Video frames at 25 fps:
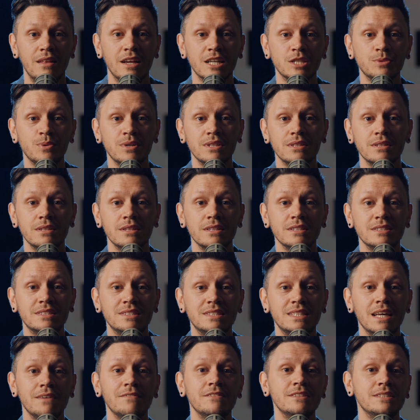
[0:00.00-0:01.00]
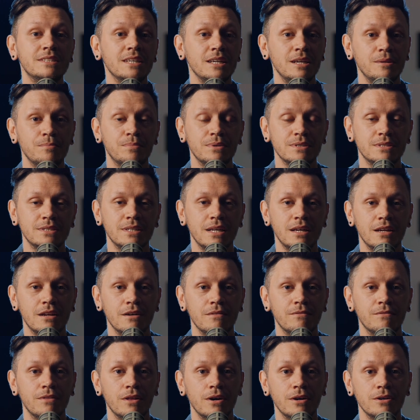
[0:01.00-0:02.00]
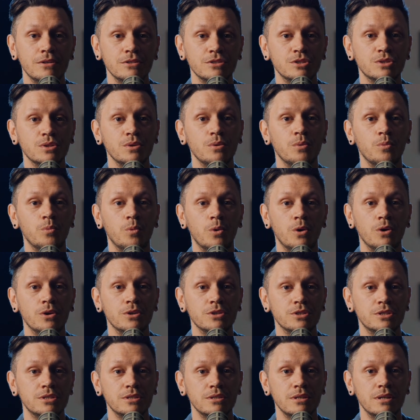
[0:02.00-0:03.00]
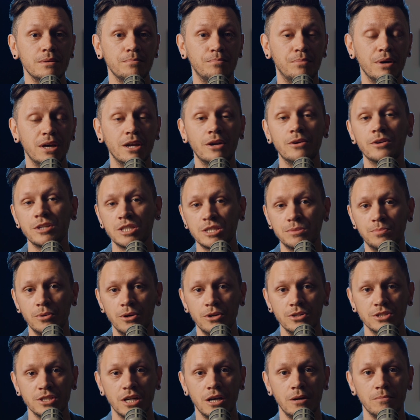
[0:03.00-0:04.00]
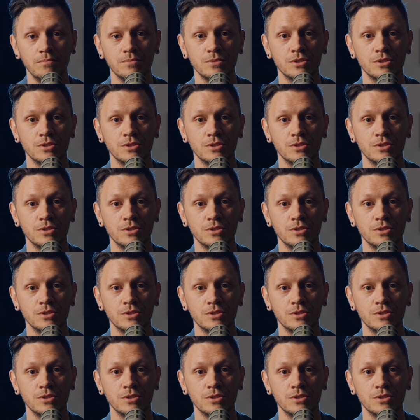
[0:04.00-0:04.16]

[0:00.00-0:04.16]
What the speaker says: Next one, 17% of those want better exposure.